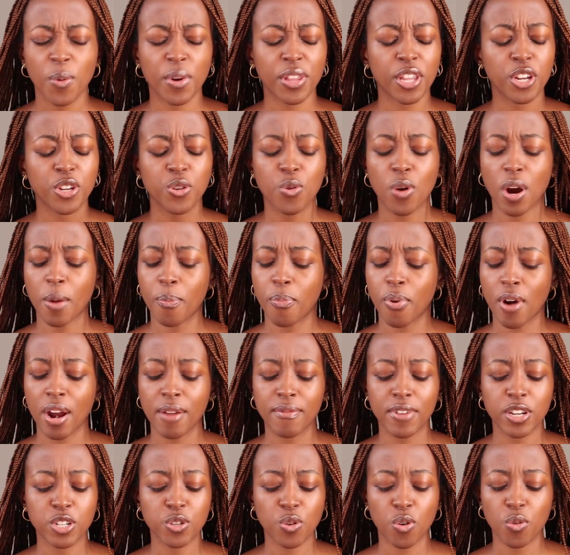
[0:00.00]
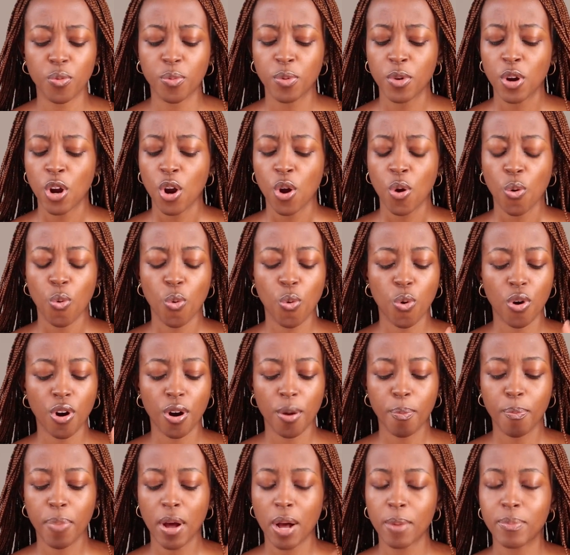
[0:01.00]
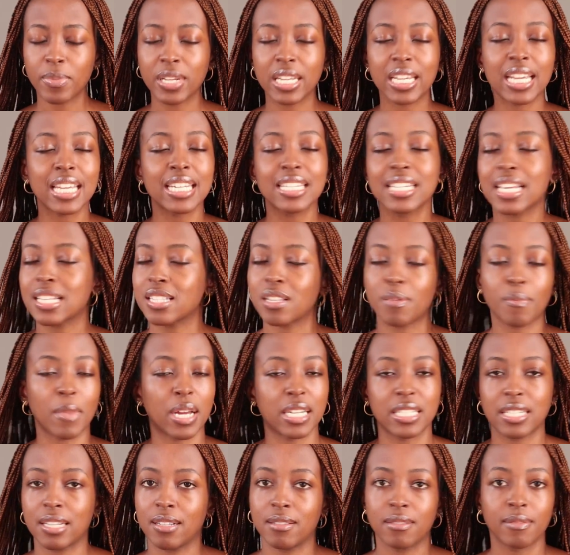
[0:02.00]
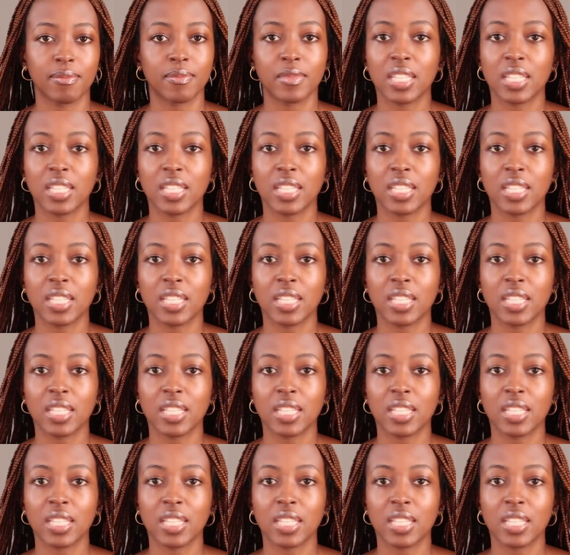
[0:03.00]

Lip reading: Whether you are private or public, it doesn't matter.